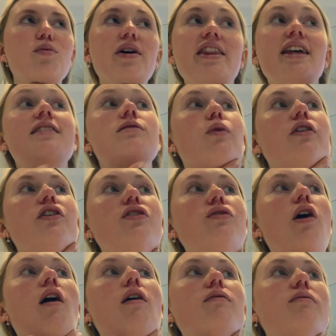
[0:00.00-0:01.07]
With this one you
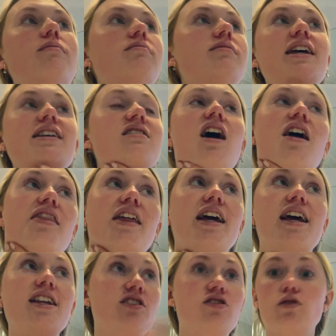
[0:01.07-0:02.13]
can't, there's
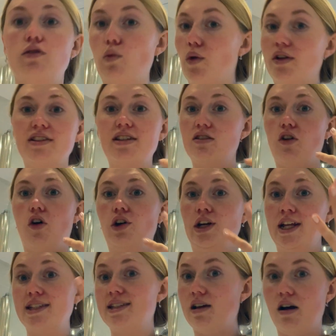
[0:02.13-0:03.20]
nothing, once it's on
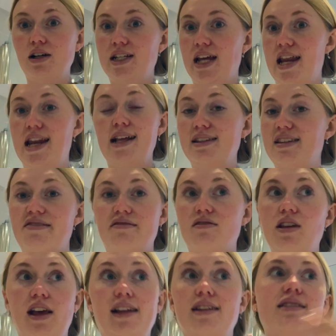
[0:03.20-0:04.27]
it's sucked in,
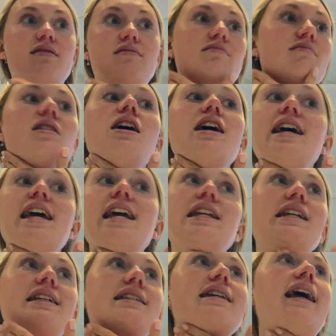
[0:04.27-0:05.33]
it's
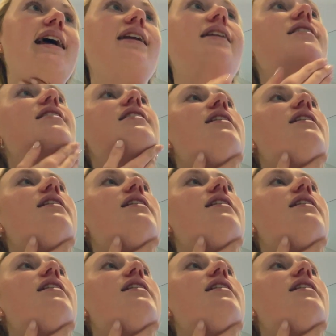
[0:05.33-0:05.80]
in your skin,